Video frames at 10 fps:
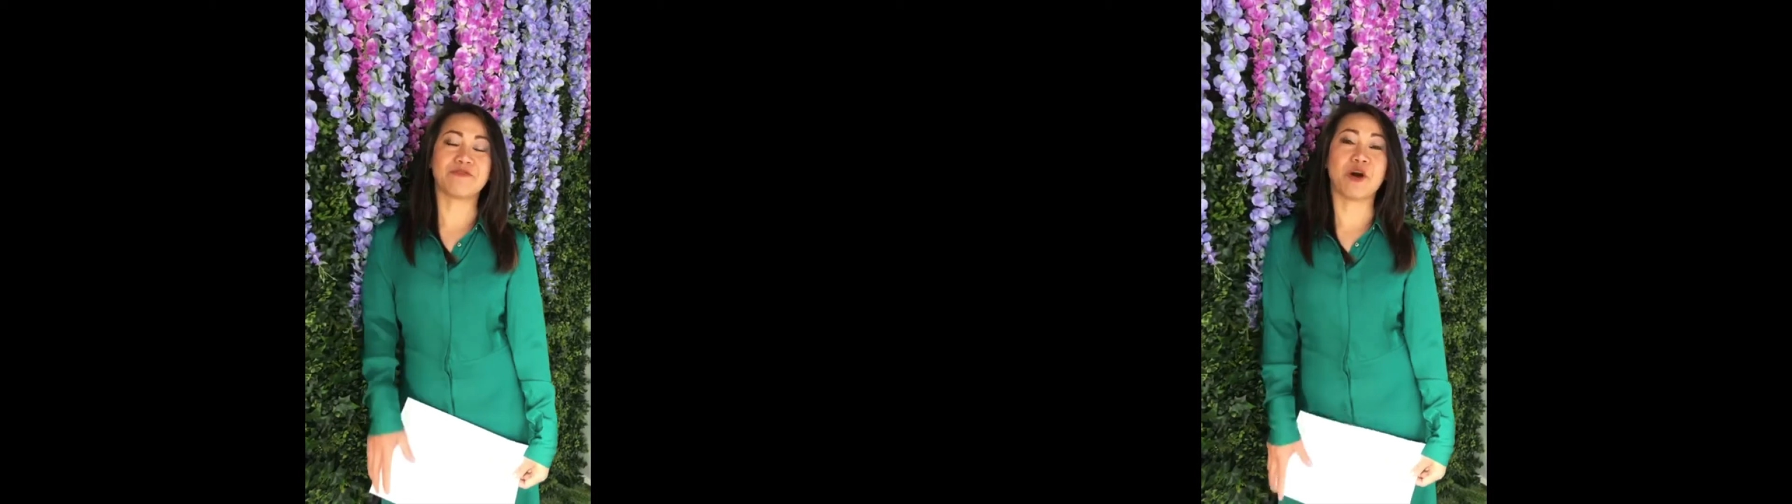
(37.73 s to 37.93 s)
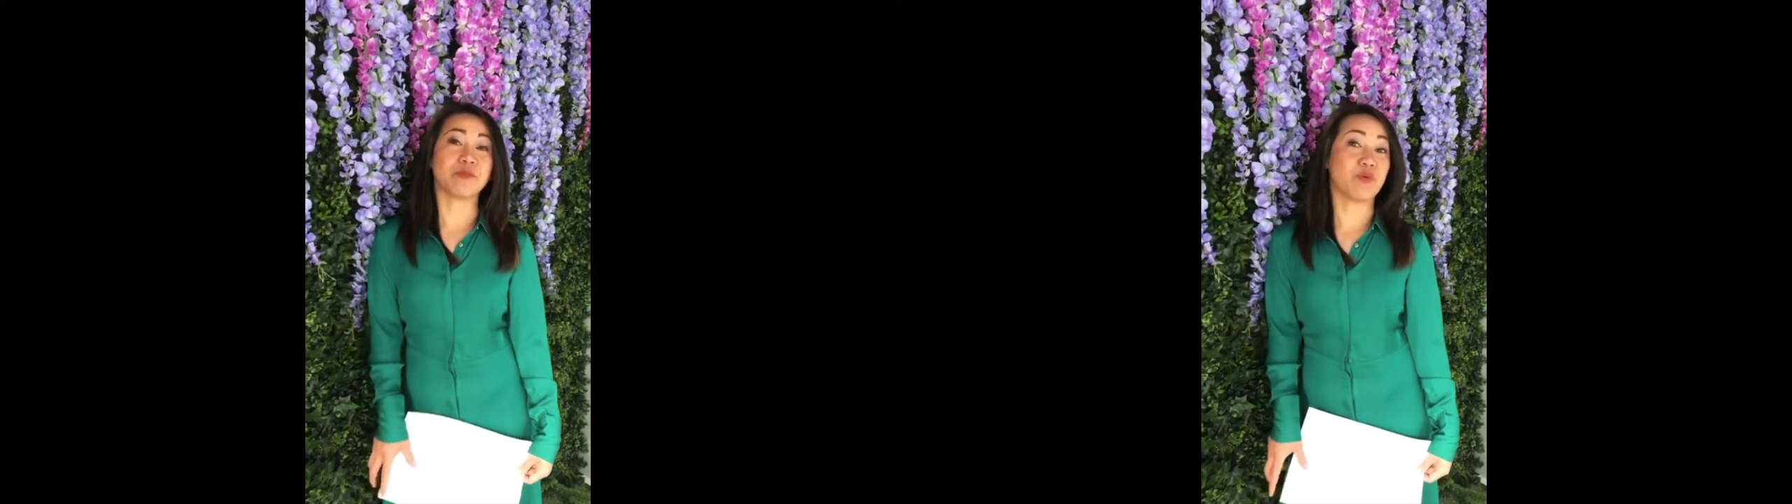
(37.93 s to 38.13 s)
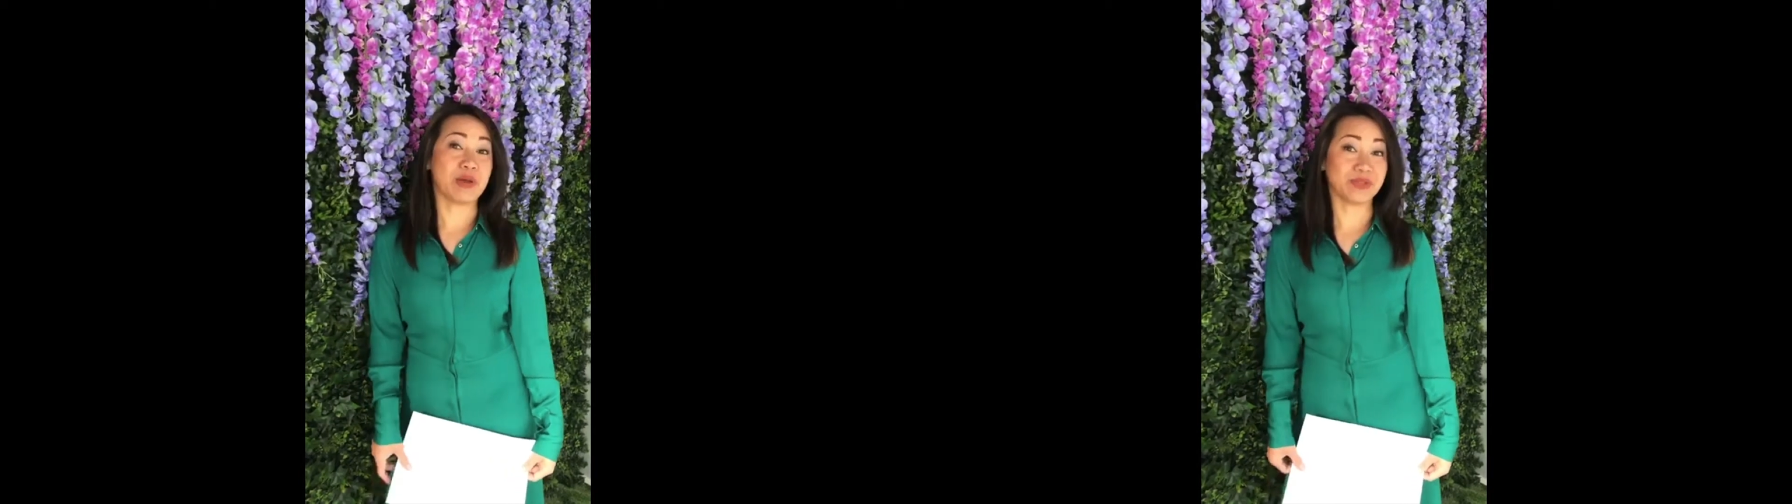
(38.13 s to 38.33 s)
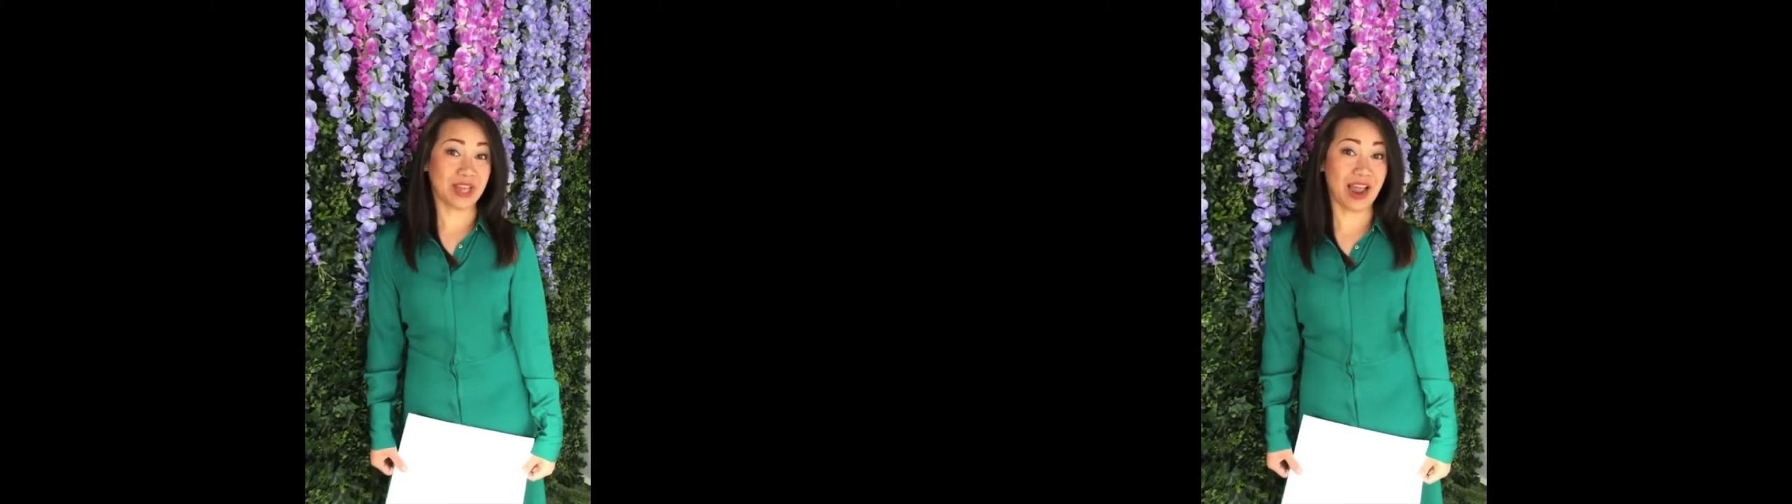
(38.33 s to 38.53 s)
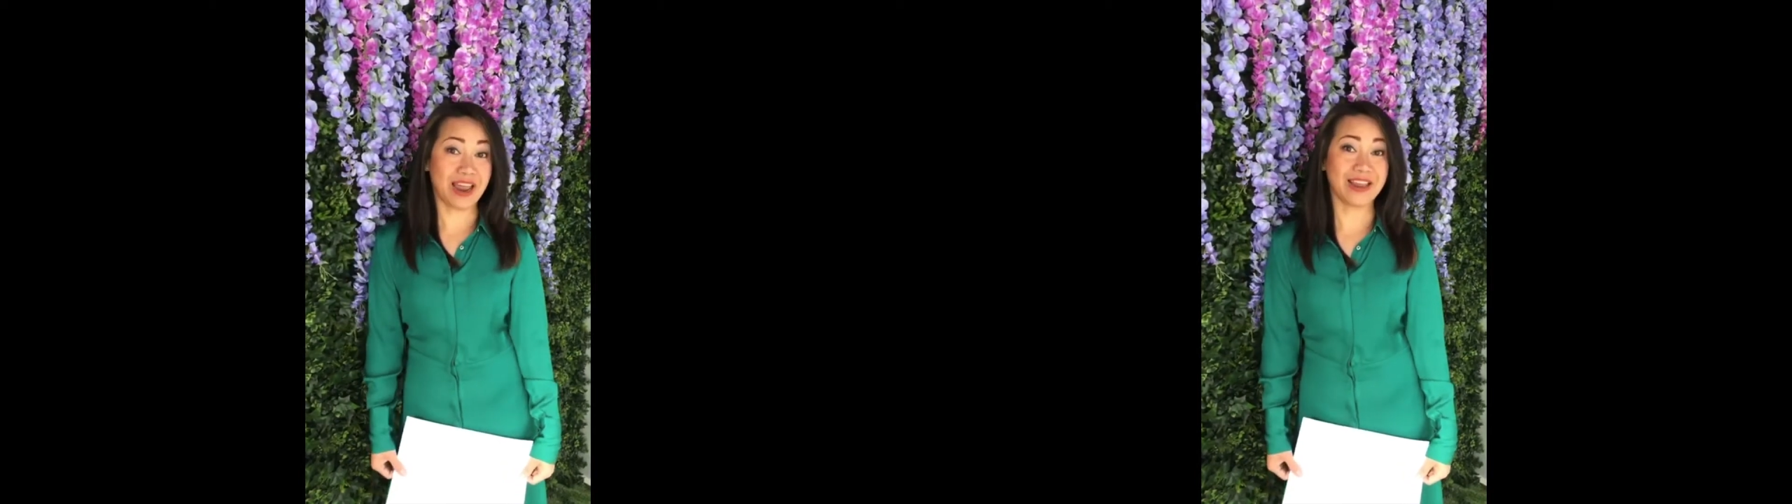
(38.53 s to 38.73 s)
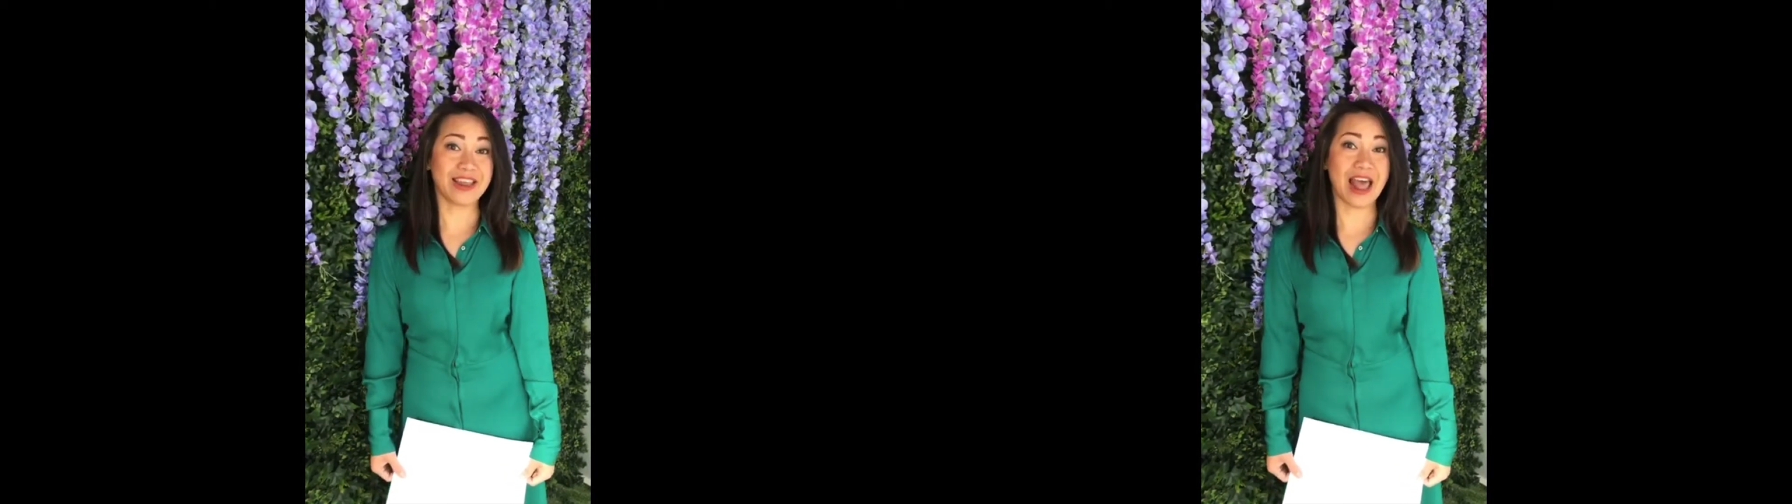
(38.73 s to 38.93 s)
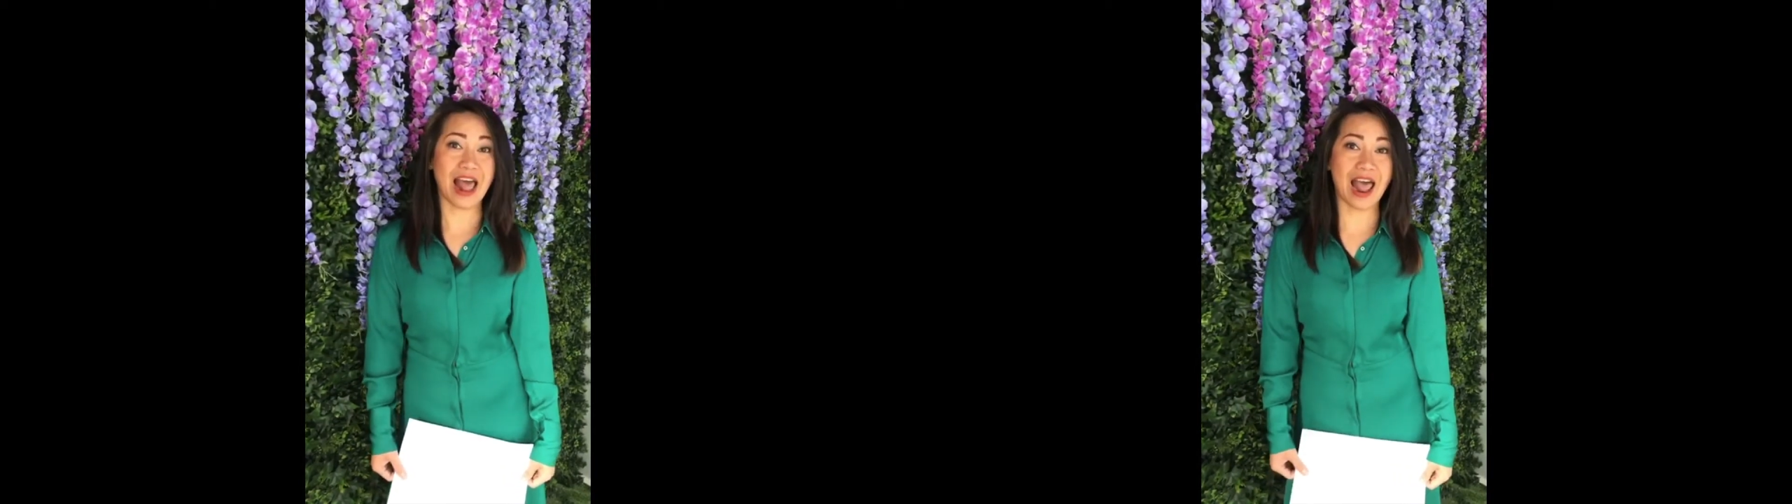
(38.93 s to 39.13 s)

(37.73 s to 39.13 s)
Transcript: from the website